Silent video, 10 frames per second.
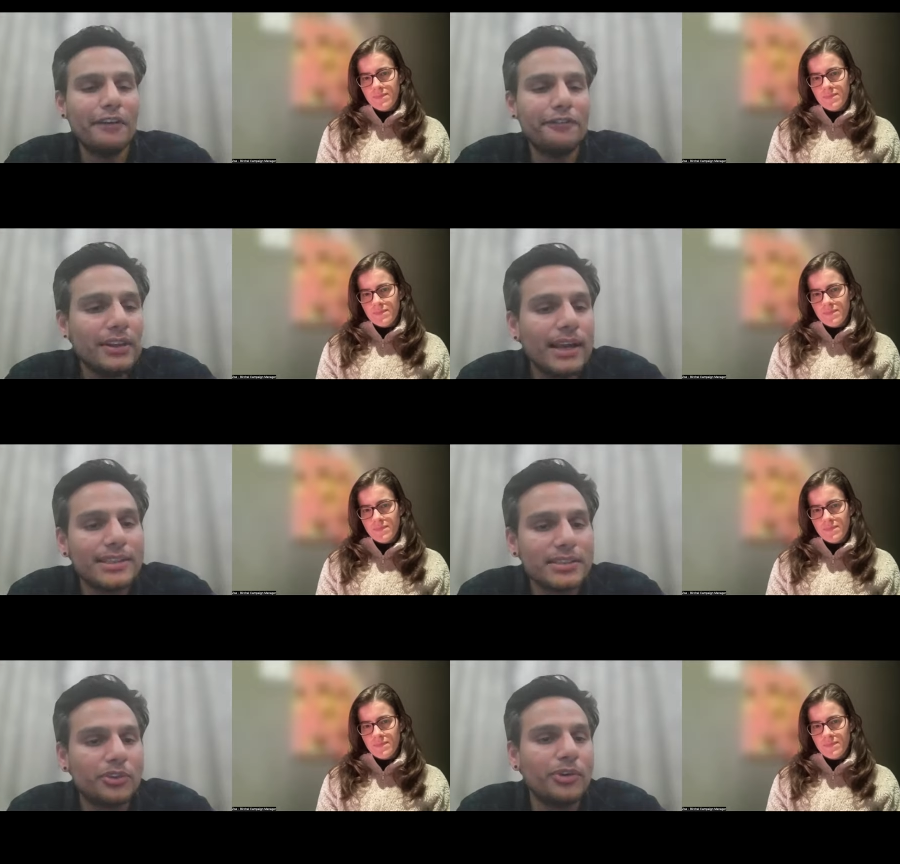Speaker 1: i feel like
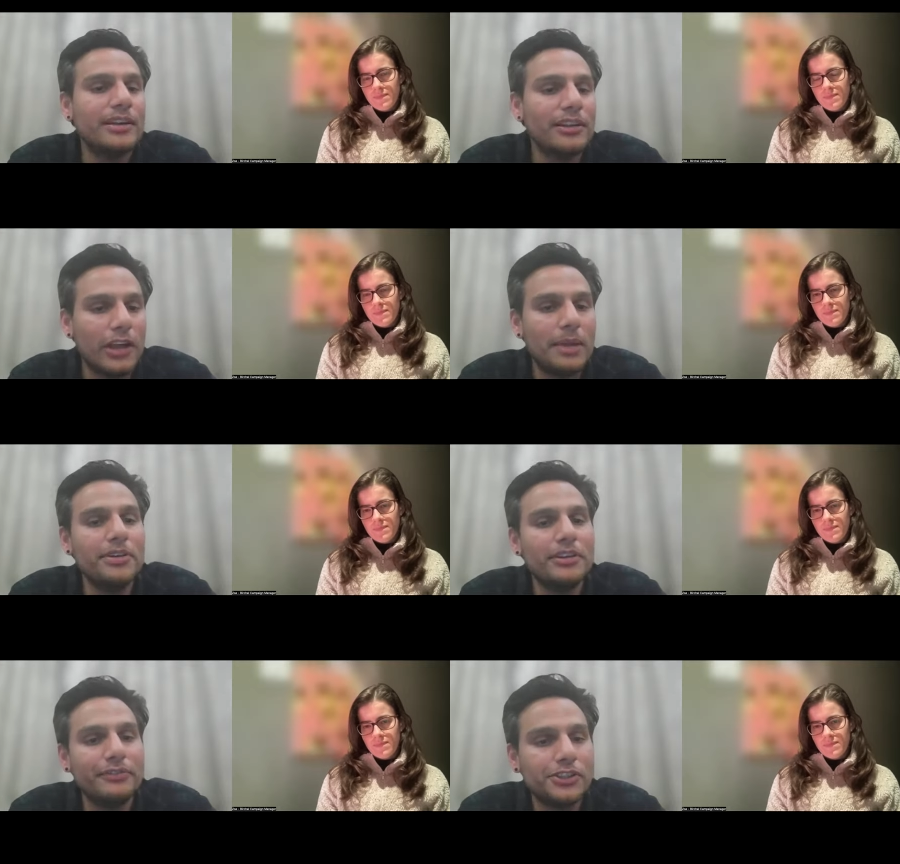it's a great
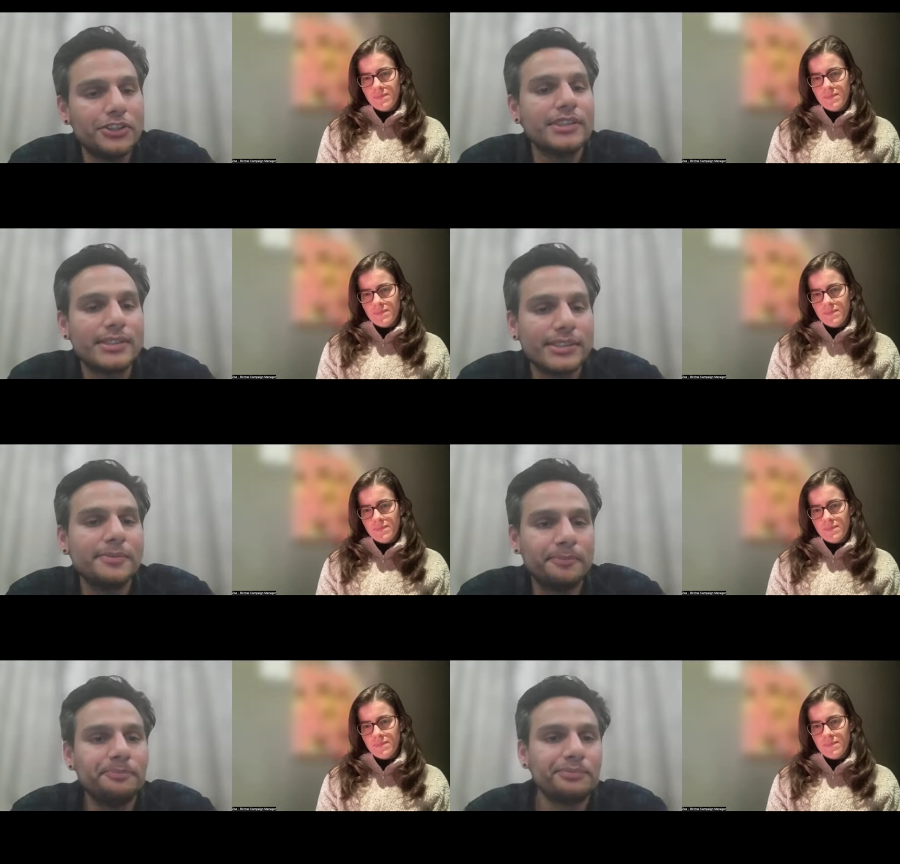alignment of interests
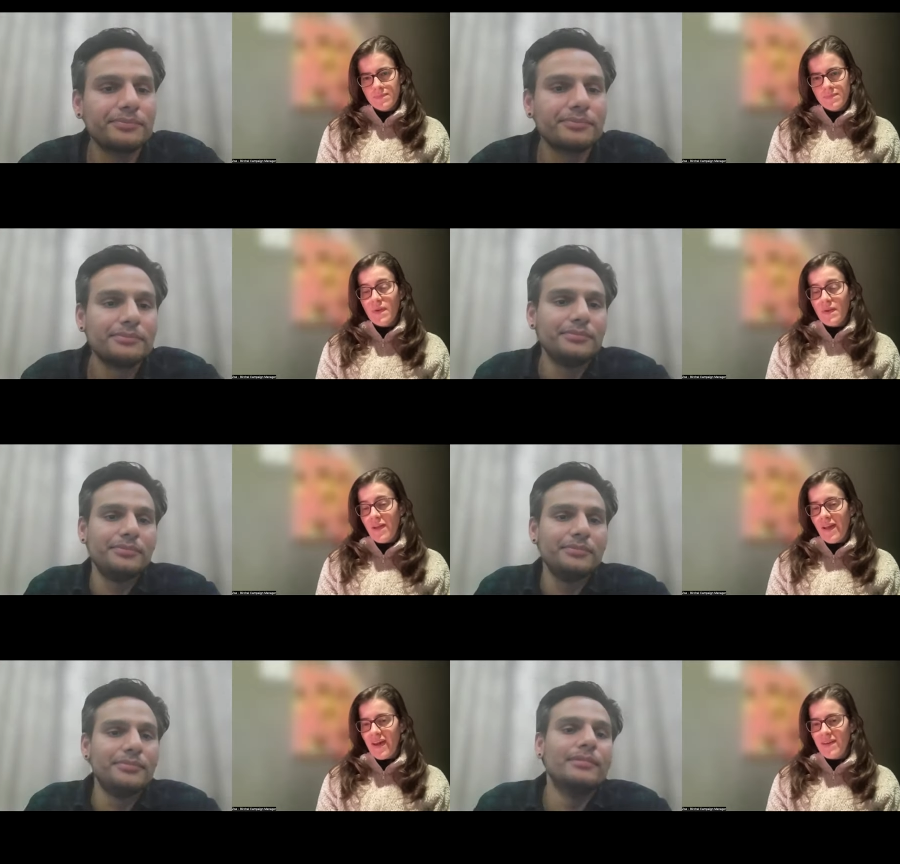
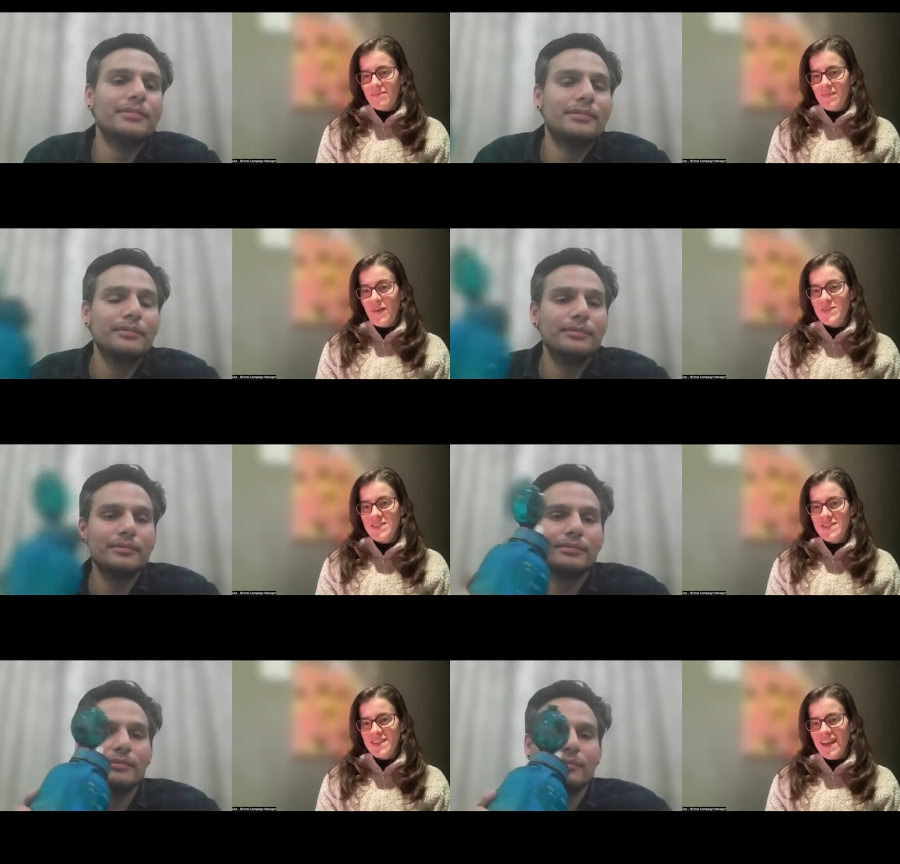
Speaker 2: yeah, I
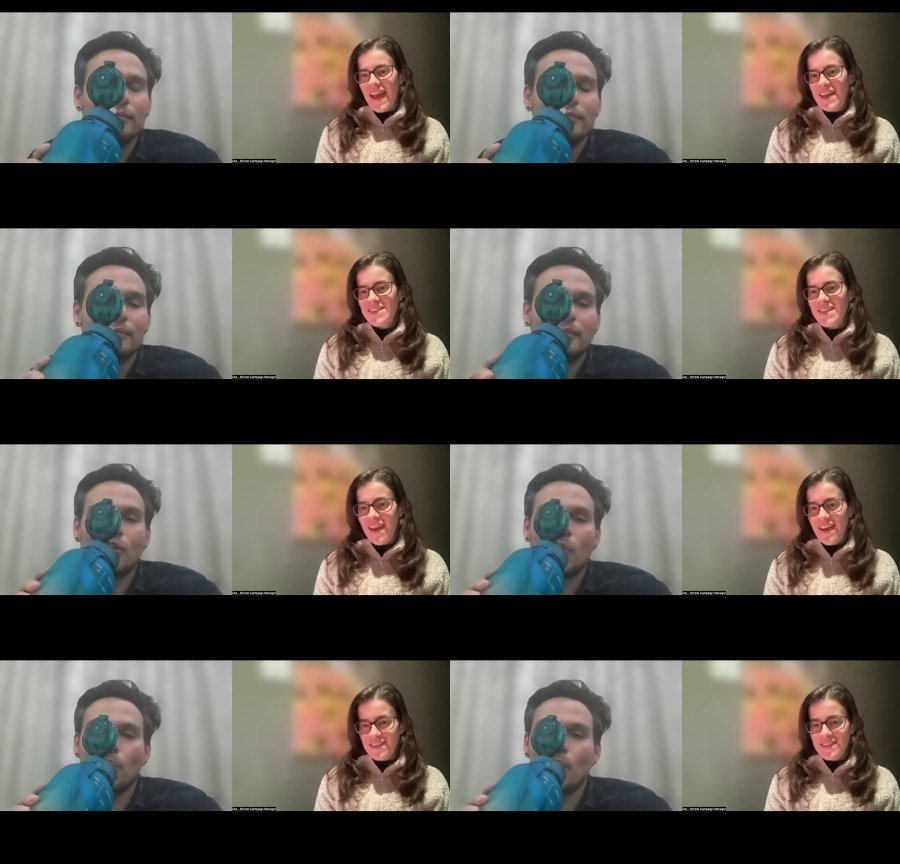was just going to add to
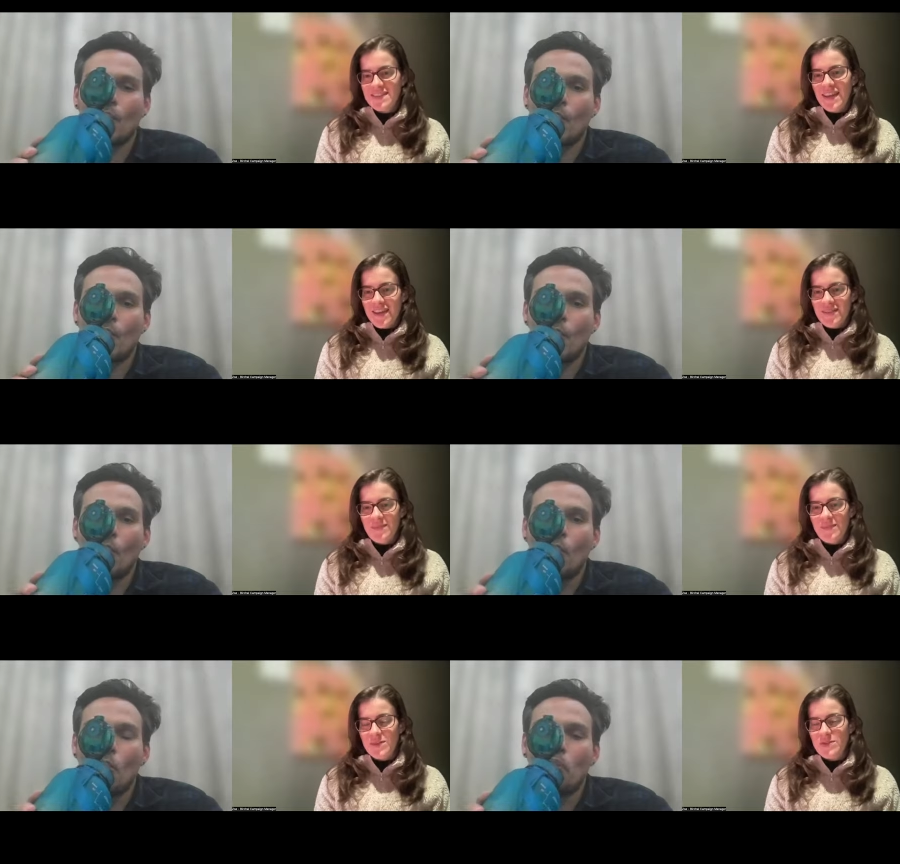that and say
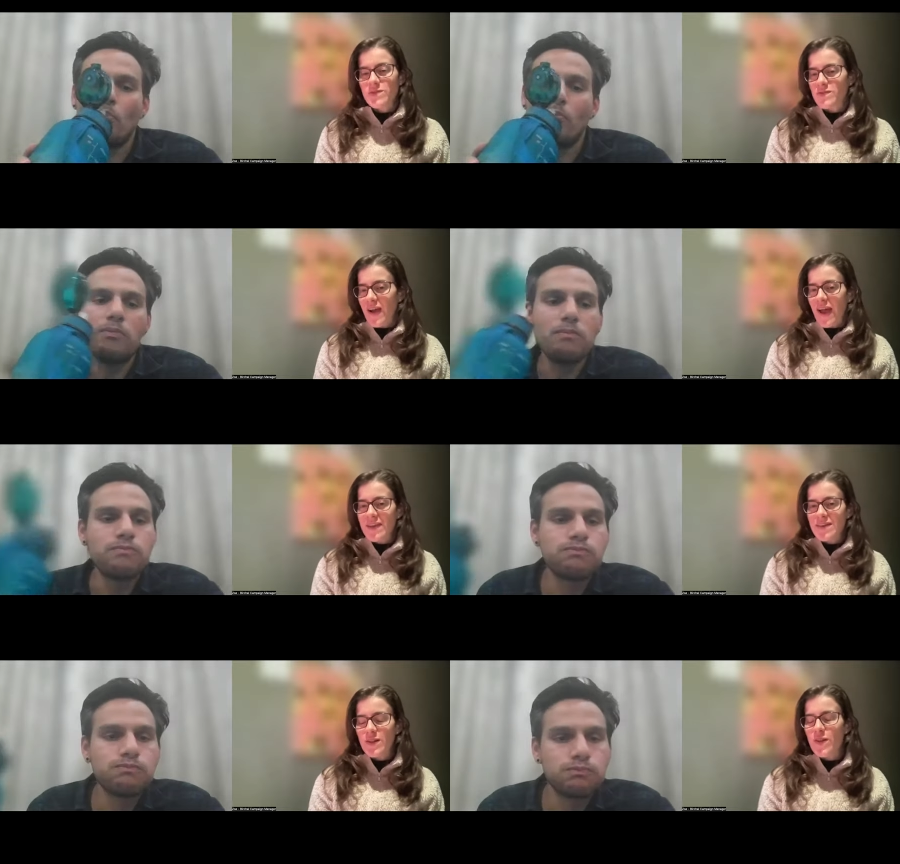we do
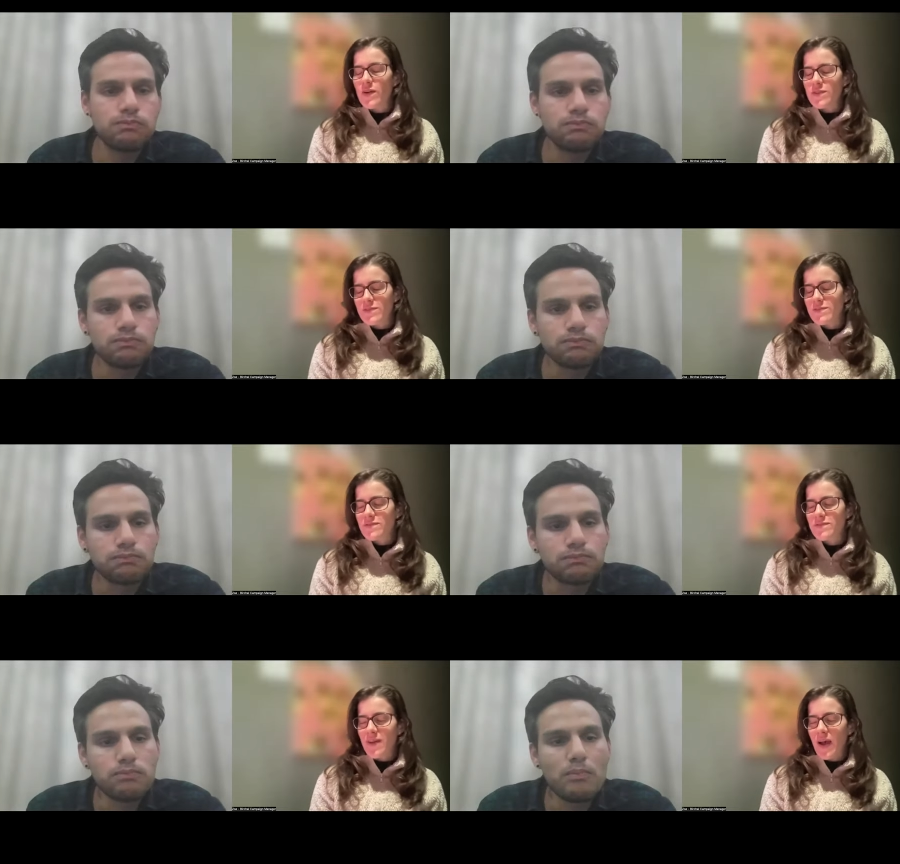find a lot of
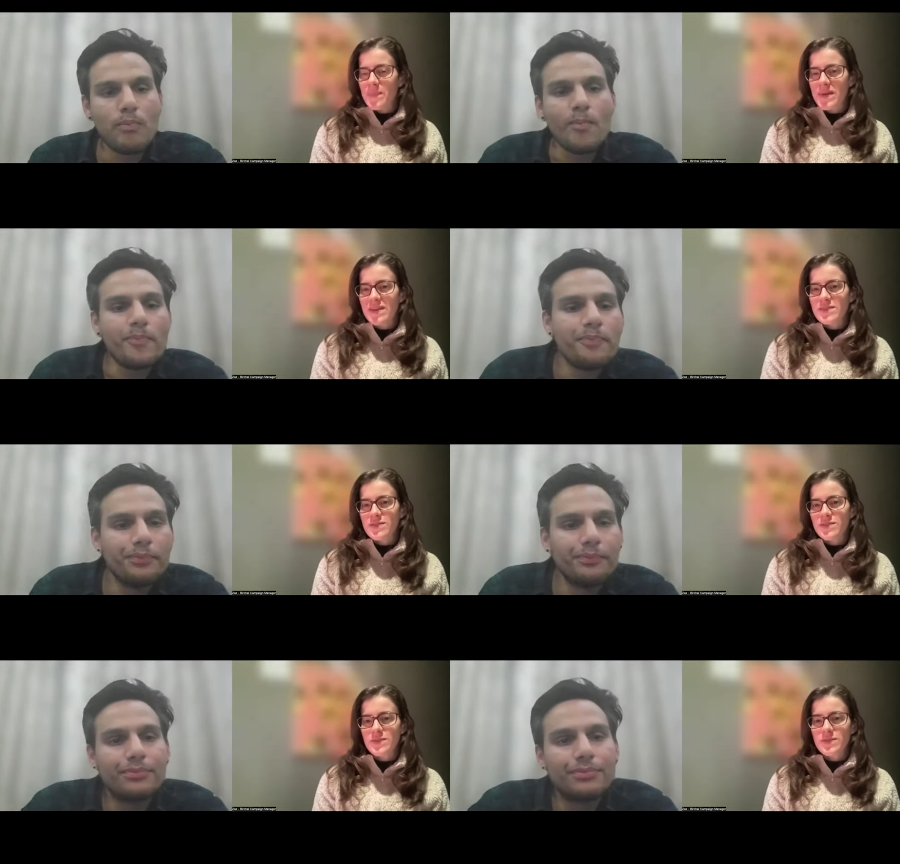companies
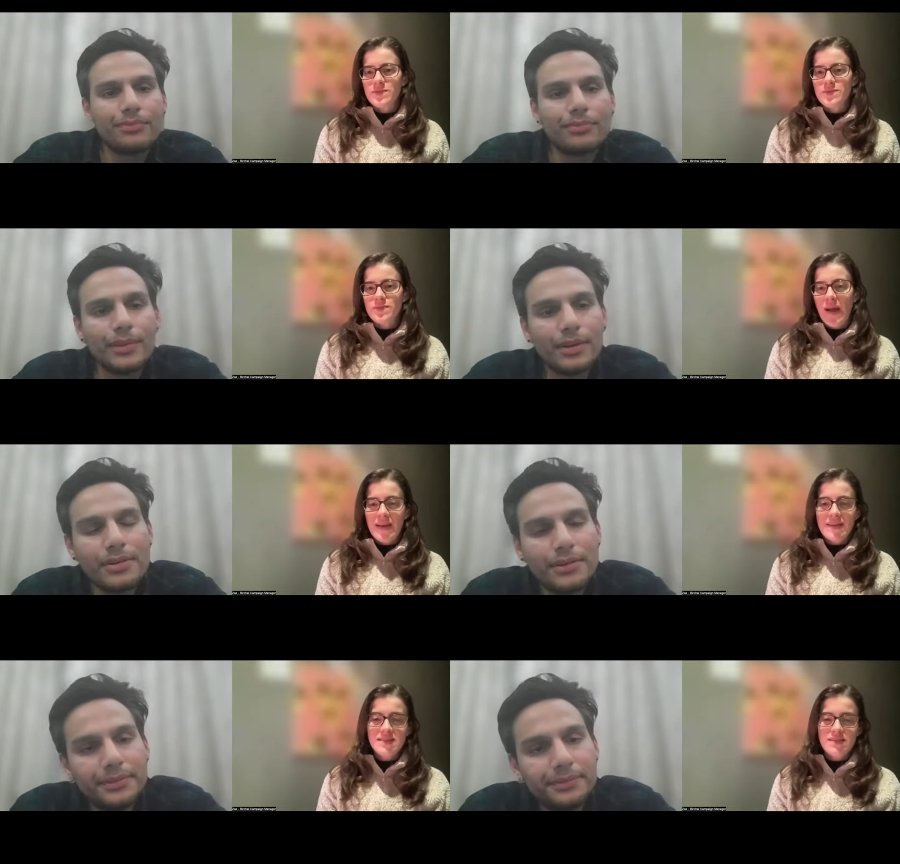who do
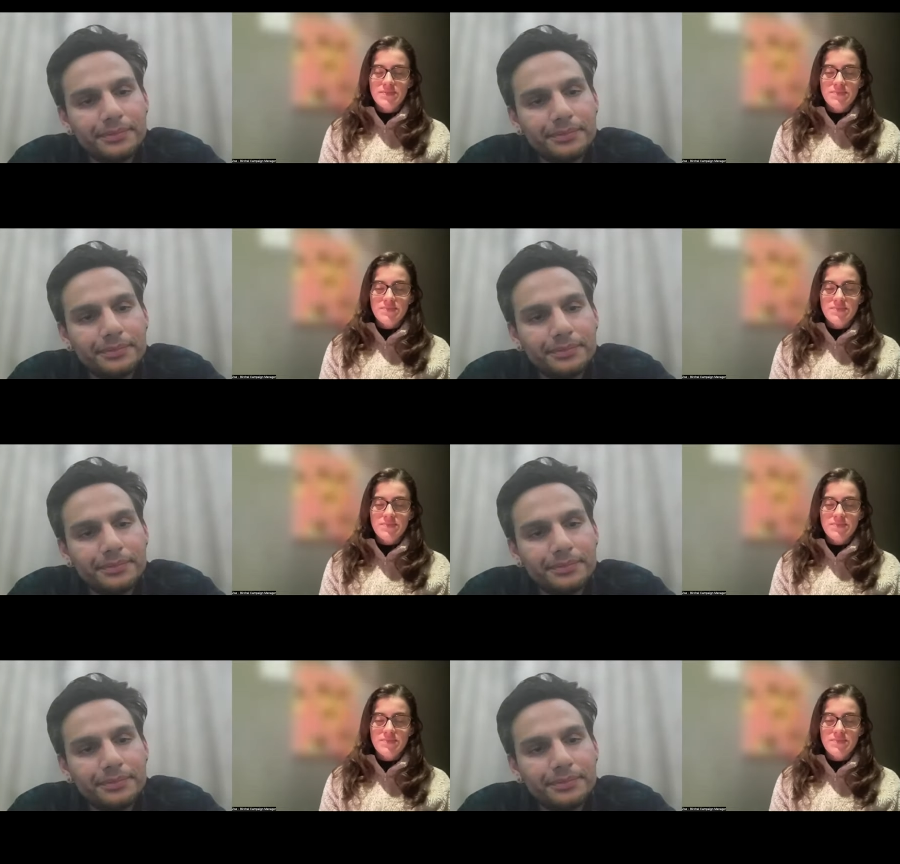raise